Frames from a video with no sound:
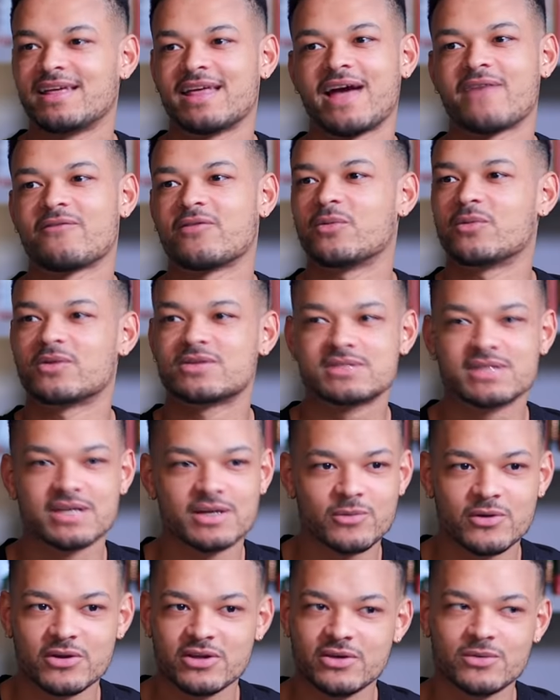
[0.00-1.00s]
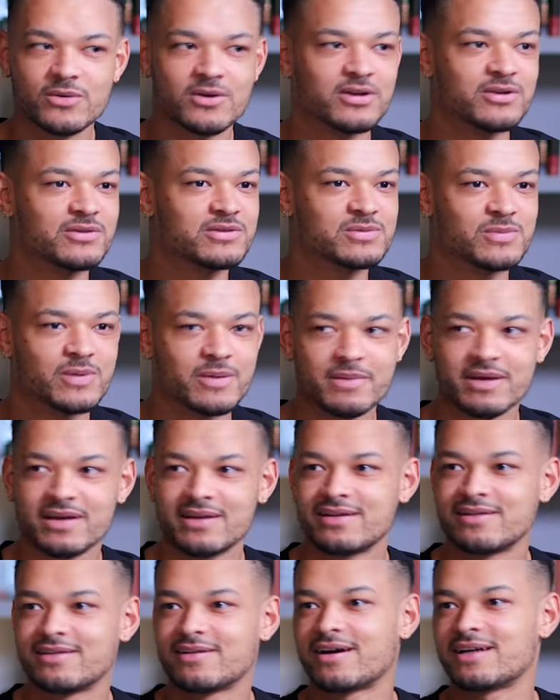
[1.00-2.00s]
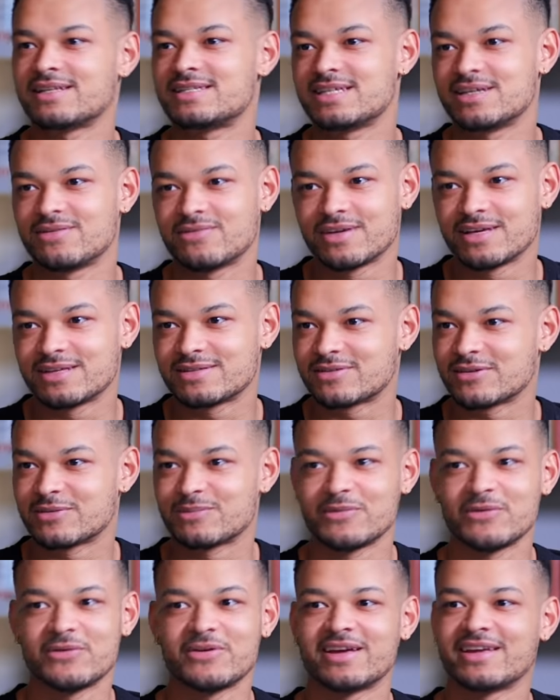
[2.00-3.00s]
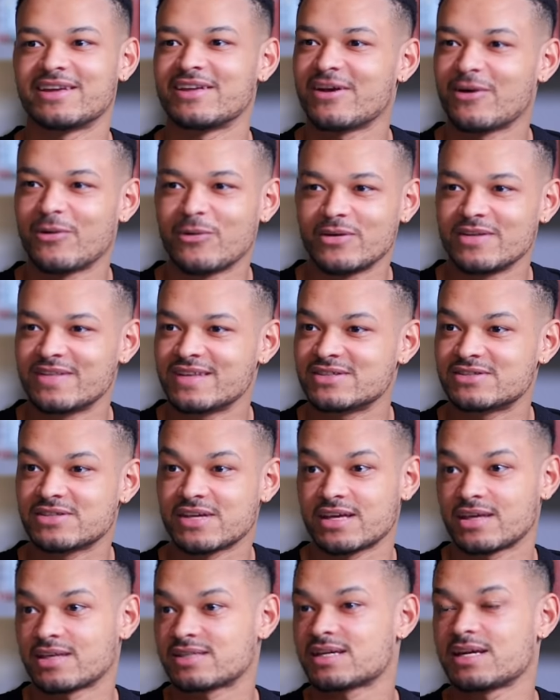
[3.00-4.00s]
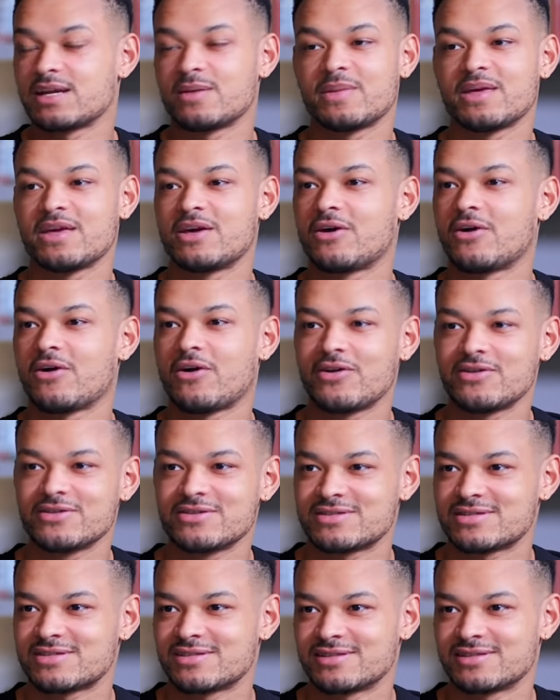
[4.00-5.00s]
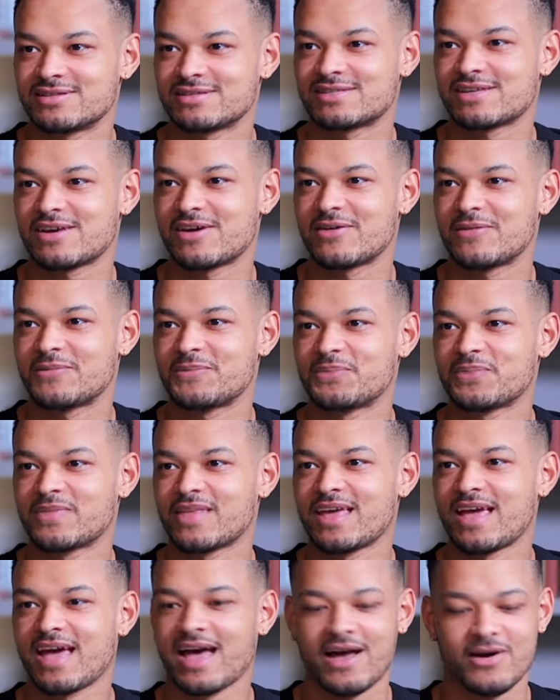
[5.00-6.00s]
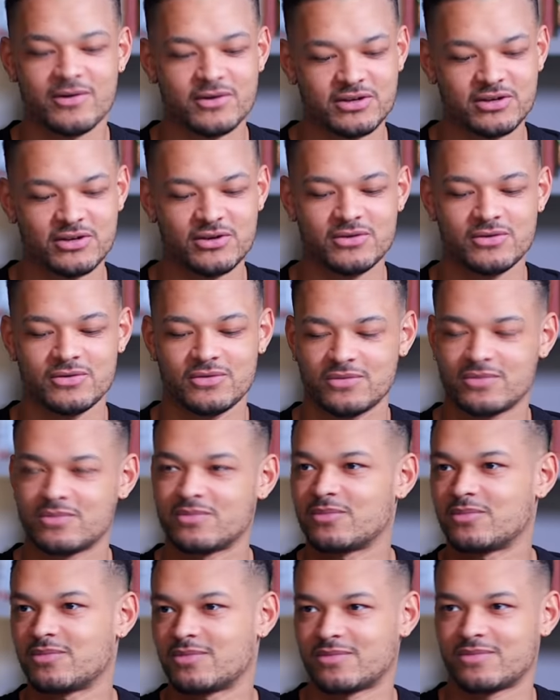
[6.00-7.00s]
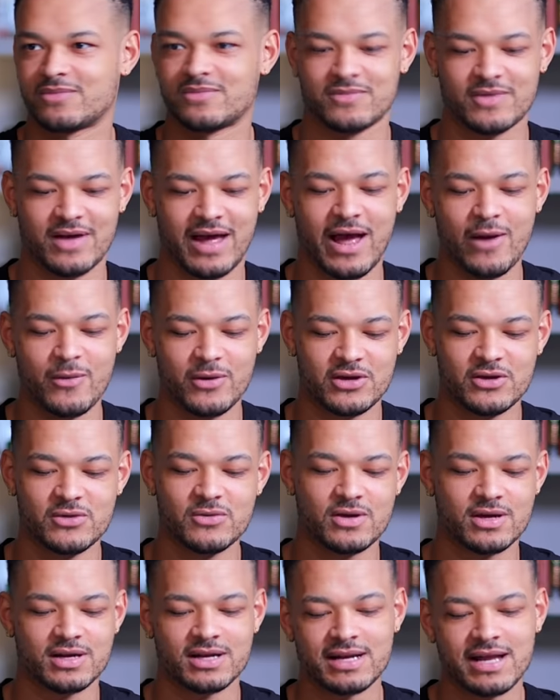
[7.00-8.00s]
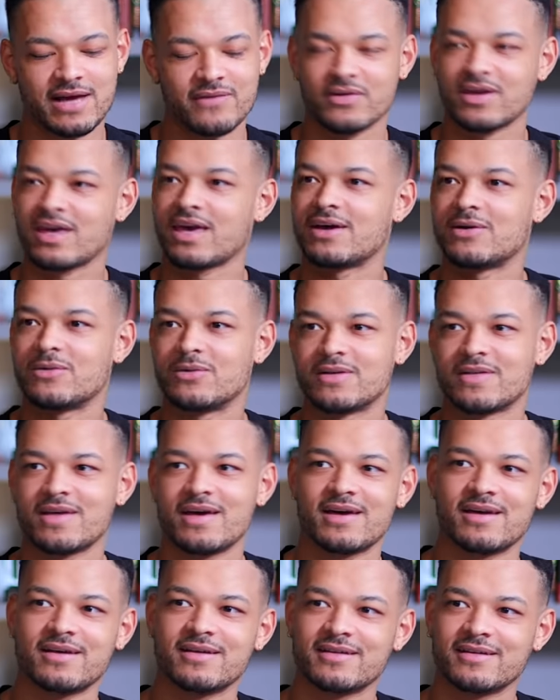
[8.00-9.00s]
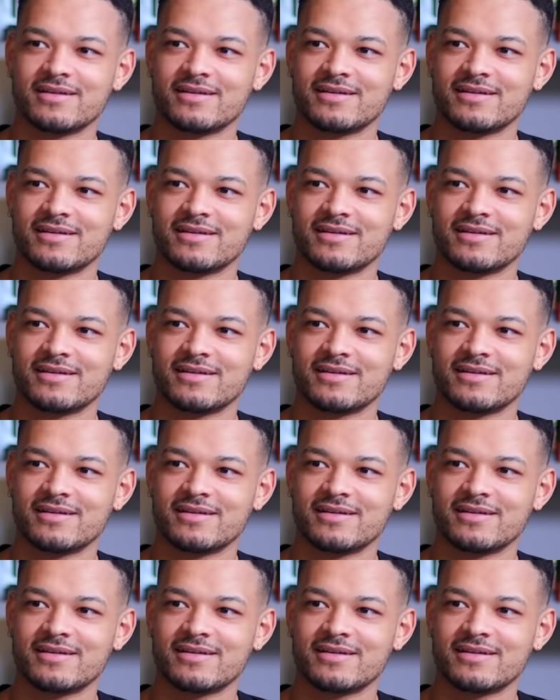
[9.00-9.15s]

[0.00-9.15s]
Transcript: everyone's going to want you on Loose Women and ITV's Good Morning. You know, all of these. It's going to be constant. So, how do you? How are you going to navigate all of that?